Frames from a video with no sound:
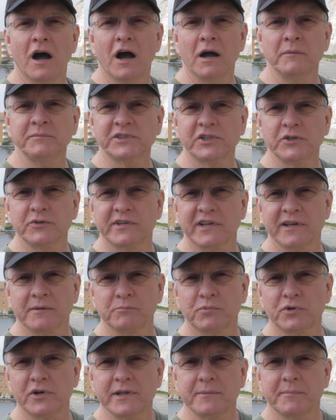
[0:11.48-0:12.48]
I'm
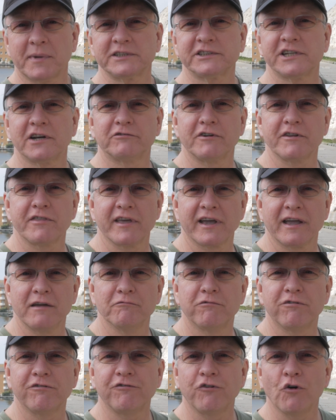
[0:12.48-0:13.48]
shooting pretty much everything
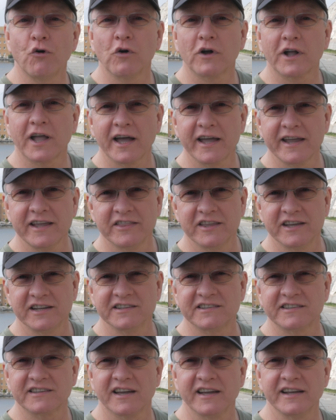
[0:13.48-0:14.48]
in 4K
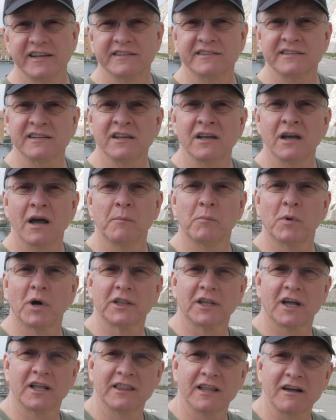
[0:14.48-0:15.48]
these days, and
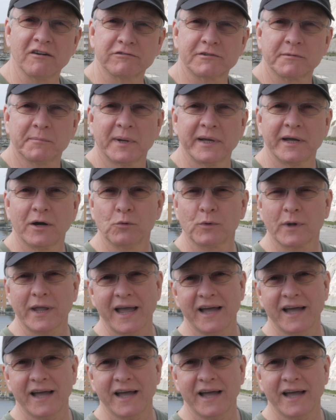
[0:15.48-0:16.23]
while I loved my old